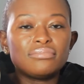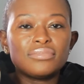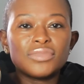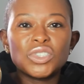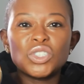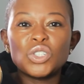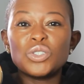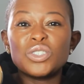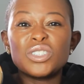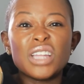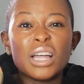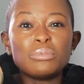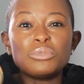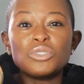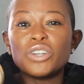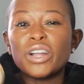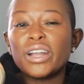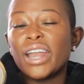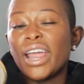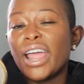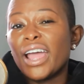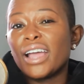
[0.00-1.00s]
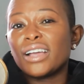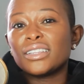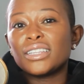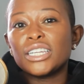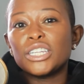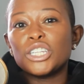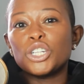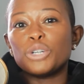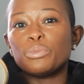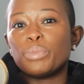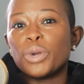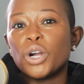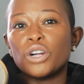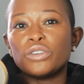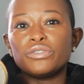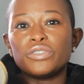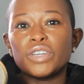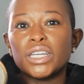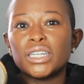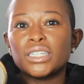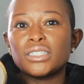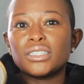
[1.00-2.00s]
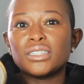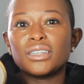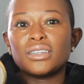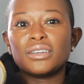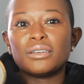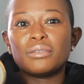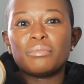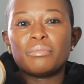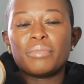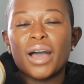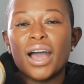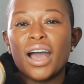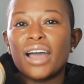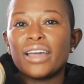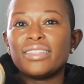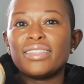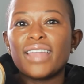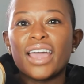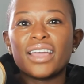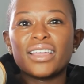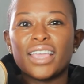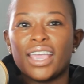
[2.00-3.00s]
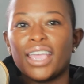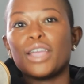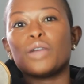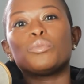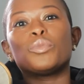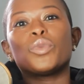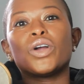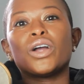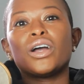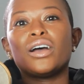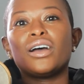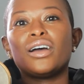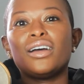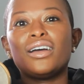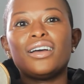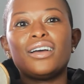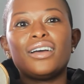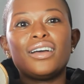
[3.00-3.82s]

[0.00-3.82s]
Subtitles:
So stop trying to act like you're perfect behind that camera,